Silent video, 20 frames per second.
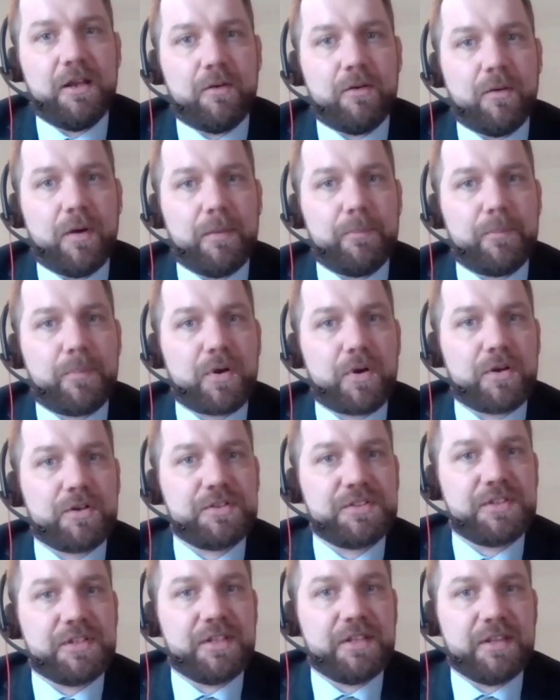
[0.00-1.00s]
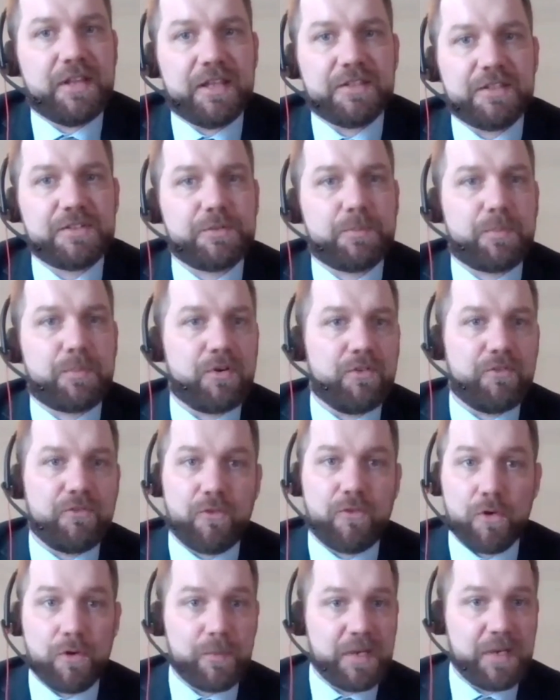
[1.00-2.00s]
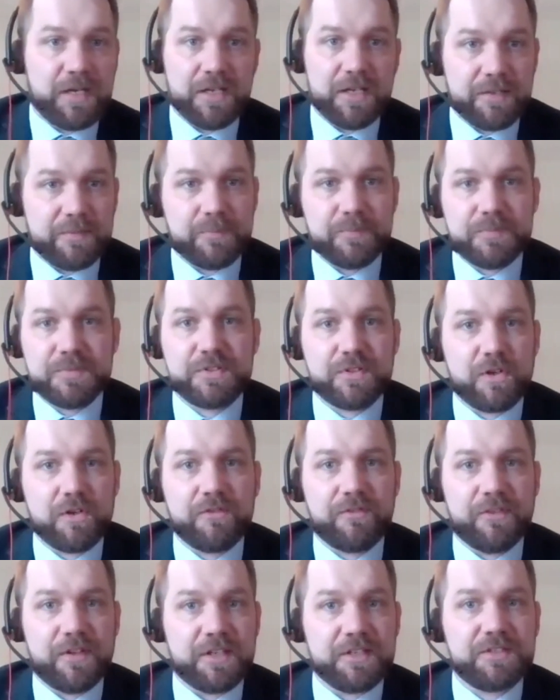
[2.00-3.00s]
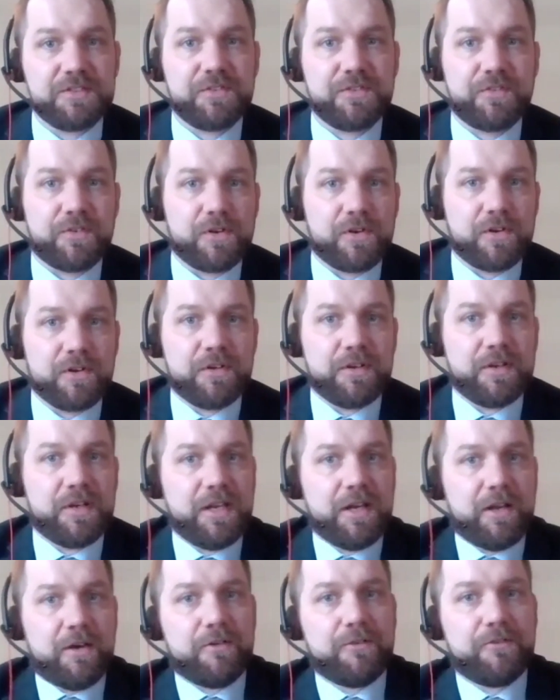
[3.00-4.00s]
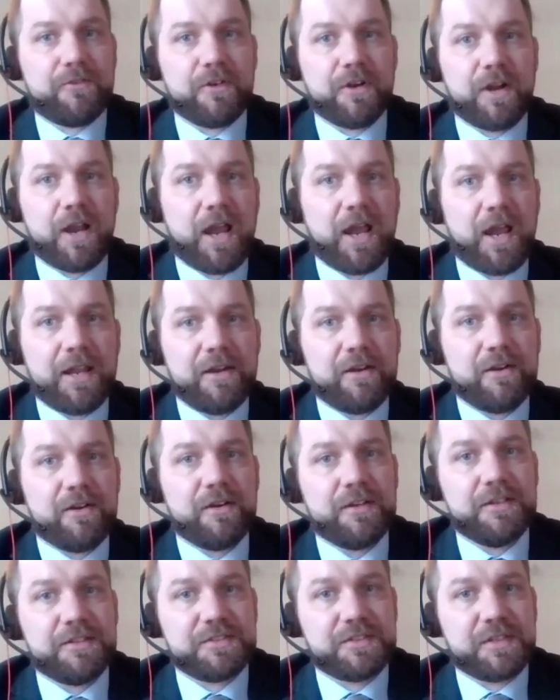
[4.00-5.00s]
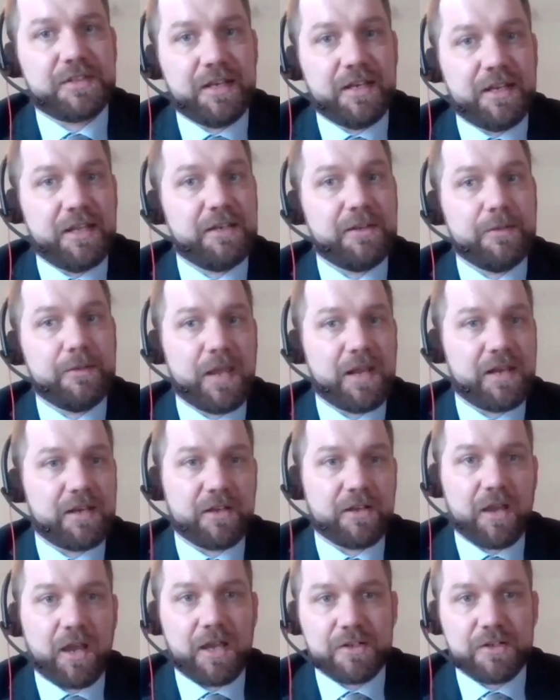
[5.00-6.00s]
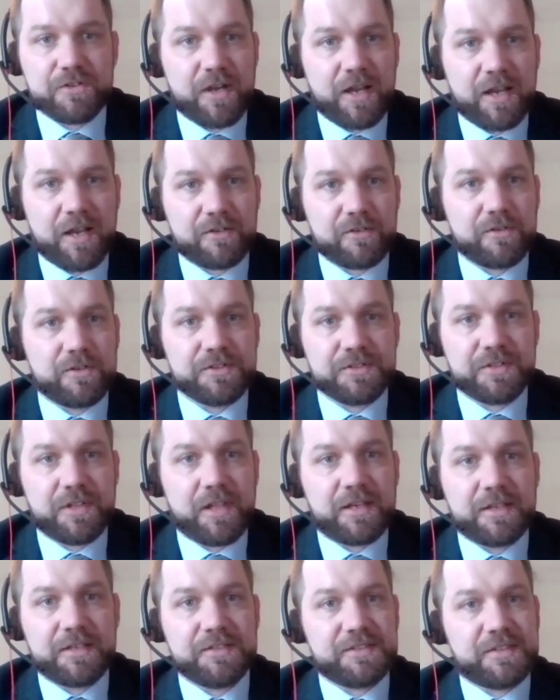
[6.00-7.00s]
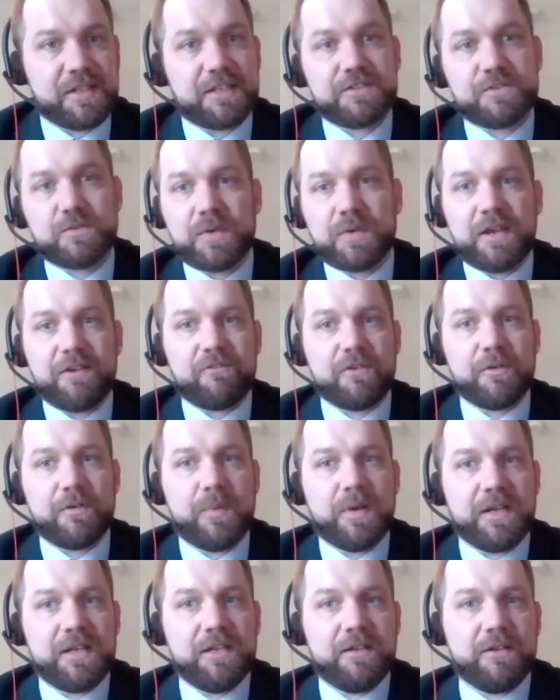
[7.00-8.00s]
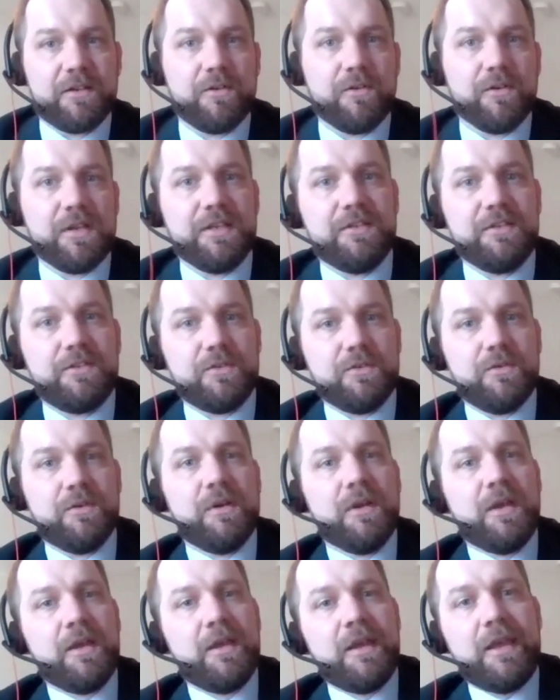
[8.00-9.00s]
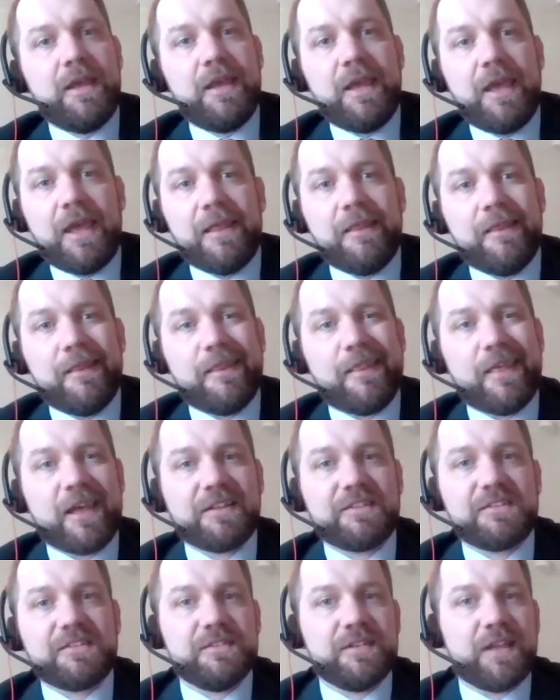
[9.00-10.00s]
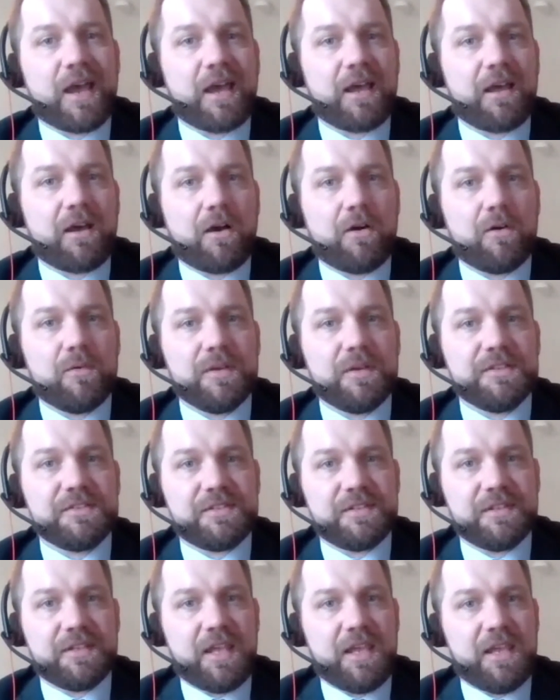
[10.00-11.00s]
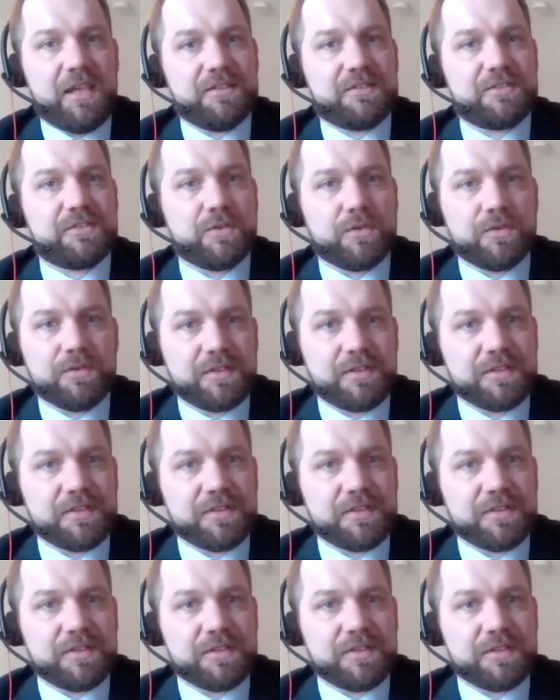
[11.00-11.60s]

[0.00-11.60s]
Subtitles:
a person that's performing a service for hire is an independent contractor as long as that's what everybody agreed to. And that's not always the case. So